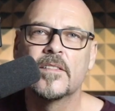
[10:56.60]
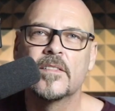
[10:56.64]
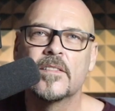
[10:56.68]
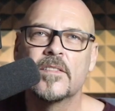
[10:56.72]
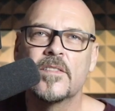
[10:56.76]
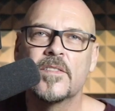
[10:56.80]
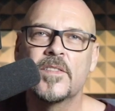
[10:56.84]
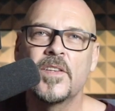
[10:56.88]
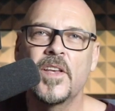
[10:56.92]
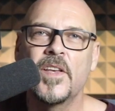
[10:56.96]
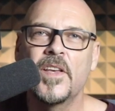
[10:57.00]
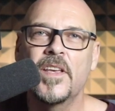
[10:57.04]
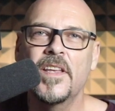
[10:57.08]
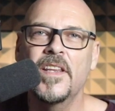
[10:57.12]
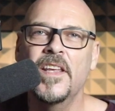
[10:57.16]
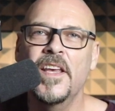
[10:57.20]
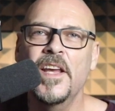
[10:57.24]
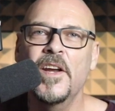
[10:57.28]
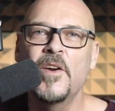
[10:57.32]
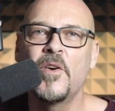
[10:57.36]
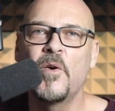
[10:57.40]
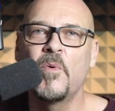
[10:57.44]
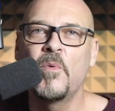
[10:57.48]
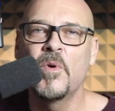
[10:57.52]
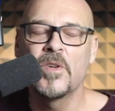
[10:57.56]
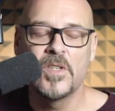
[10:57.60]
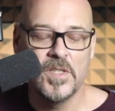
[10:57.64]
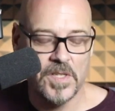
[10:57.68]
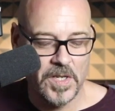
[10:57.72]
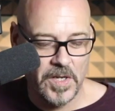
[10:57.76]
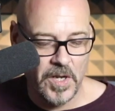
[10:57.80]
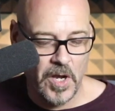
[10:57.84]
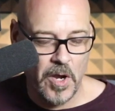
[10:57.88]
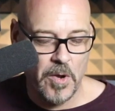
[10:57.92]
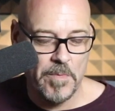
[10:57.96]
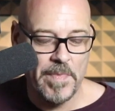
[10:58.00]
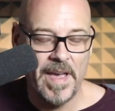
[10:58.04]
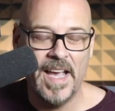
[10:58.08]
So you can hear it wants to
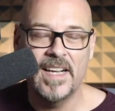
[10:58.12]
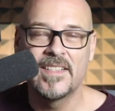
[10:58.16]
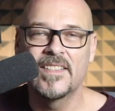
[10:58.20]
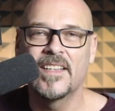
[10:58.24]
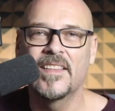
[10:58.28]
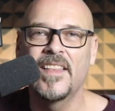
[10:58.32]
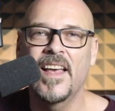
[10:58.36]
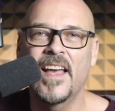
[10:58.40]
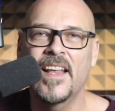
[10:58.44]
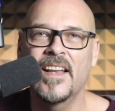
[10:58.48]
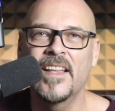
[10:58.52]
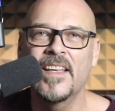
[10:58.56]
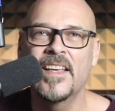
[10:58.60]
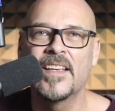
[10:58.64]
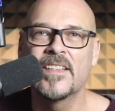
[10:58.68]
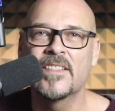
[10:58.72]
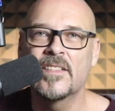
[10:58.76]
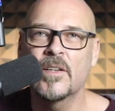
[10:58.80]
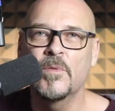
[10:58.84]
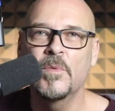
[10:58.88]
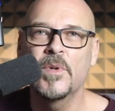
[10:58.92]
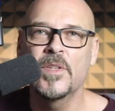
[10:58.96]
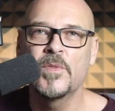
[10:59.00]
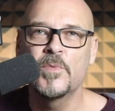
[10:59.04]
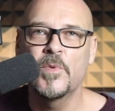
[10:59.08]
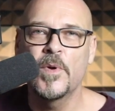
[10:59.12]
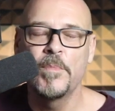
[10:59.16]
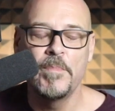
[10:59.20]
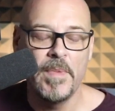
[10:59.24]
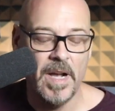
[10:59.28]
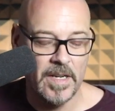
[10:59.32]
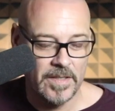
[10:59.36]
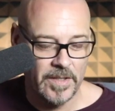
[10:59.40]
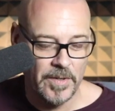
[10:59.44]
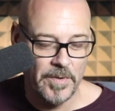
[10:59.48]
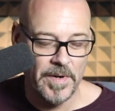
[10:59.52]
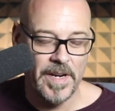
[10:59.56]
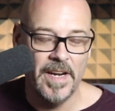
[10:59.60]
go back to that E. So once we're
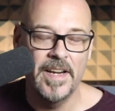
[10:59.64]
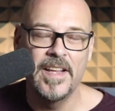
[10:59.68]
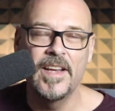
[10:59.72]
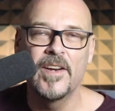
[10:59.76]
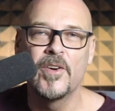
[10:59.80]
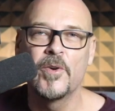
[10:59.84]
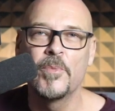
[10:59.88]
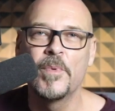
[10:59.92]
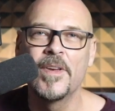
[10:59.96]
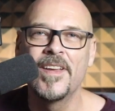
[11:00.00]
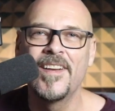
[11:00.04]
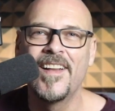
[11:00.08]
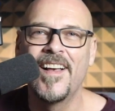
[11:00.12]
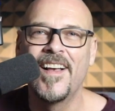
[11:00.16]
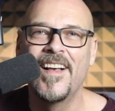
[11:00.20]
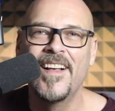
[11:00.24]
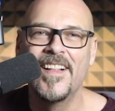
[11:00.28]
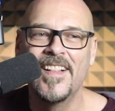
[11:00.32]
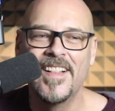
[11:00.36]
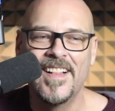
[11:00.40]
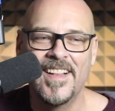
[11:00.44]
mucked around here a bit, and